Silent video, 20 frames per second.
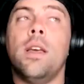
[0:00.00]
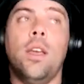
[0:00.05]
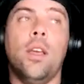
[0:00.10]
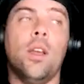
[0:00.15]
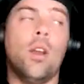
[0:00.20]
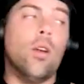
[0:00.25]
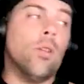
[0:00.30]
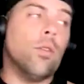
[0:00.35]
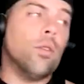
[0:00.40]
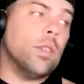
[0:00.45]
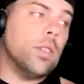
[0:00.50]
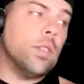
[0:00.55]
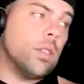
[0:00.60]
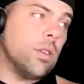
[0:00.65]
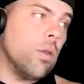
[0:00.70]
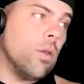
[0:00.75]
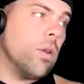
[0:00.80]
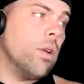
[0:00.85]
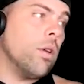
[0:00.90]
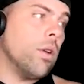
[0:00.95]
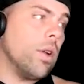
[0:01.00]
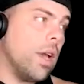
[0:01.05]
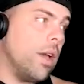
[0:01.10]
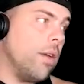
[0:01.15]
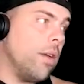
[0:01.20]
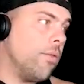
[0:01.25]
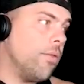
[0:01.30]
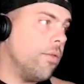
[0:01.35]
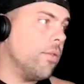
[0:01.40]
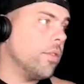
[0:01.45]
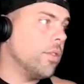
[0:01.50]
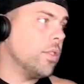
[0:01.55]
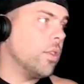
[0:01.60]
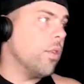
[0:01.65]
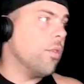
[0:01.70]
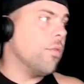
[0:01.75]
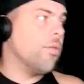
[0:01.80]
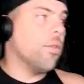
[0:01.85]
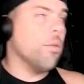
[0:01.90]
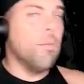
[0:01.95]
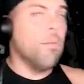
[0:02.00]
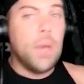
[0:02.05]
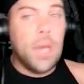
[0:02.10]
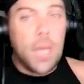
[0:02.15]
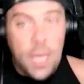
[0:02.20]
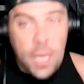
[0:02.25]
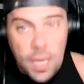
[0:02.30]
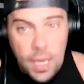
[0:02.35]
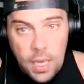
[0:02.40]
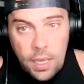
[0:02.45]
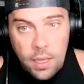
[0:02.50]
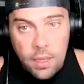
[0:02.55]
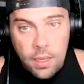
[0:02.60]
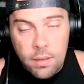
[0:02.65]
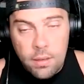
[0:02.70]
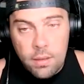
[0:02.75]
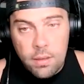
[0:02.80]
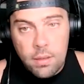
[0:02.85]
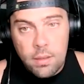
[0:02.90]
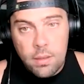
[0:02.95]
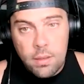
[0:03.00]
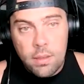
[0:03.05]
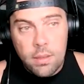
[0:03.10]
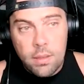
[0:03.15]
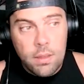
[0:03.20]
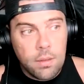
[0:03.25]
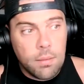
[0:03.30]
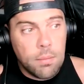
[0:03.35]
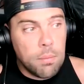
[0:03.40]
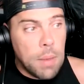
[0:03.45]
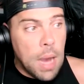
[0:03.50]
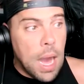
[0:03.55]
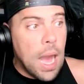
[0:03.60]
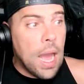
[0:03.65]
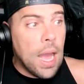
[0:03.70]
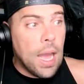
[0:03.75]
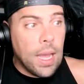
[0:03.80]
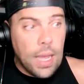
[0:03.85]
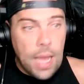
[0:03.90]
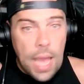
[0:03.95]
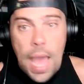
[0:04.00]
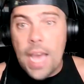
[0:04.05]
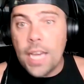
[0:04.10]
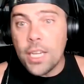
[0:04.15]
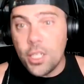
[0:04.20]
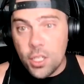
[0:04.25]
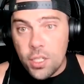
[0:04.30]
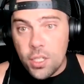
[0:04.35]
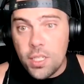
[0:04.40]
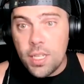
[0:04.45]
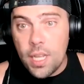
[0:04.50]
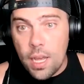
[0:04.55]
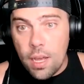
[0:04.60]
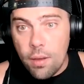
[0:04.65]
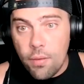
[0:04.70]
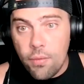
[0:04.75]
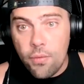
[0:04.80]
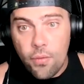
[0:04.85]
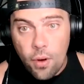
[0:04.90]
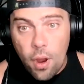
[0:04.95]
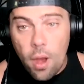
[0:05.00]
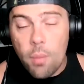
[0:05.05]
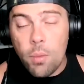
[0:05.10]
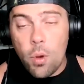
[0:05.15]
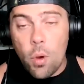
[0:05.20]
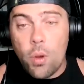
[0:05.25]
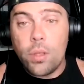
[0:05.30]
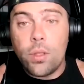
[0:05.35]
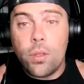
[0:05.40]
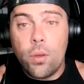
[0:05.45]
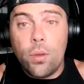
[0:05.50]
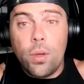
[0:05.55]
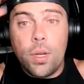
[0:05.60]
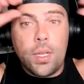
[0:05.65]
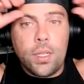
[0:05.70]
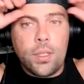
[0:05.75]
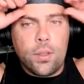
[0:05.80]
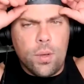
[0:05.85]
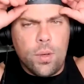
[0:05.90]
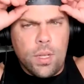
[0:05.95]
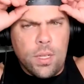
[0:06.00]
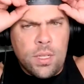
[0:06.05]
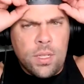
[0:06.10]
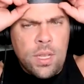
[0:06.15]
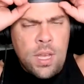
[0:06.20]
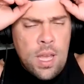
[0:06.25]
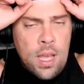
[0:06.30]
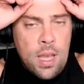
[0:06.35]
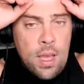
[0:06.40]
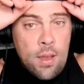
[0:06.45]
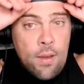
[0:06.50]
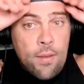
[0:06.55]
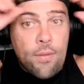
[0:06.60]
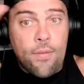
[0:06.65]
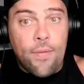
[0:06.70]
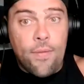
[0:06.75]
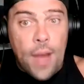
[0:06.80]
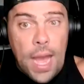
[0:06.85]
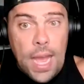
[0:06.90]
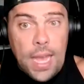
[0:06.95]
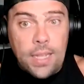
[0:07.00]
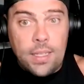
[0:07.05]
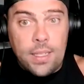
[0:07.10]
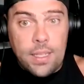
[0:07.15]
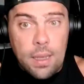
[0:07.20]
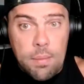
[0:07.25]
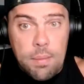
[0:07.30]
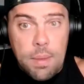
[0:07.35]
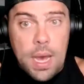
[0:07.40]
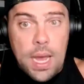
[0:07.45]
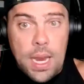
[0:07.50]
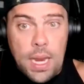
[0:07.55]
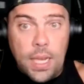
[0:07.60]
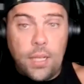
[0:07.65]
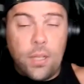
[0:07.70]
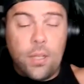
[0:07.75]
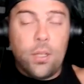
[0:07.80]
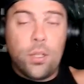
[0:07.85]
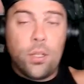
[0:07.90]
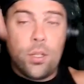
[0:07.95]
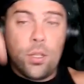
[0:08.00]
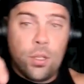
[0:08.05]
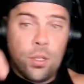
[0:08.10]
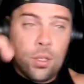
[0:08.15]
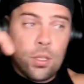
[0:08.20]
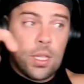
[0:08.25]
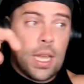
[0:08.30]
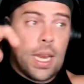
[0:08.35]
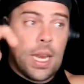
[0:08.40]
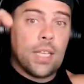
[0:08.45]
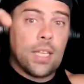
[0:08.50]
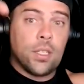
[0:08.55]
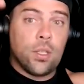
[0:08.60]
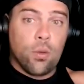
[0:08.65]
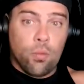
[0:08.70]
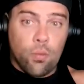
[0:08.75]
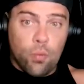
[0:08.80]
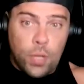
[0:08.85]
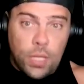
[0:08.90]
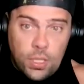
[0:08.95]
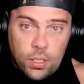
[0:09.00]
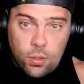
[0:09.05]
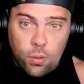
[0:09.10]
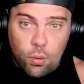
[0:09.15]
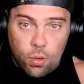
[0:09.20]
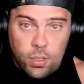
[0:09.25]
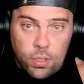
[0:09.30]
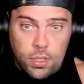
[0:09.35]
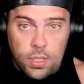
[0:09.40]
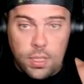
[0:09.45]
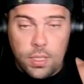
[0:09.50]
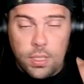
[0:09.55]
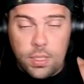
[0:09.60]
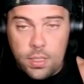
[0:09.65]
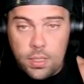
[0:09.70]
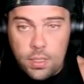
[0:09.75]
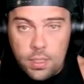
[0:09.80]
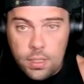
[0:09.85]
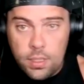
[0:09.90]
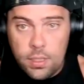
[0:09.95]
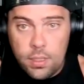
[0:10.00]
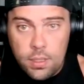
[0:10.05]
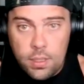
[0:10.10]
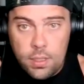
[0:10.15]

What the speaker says: It's going, okay, so for me, my action step from going through this was find somebody that has the resources,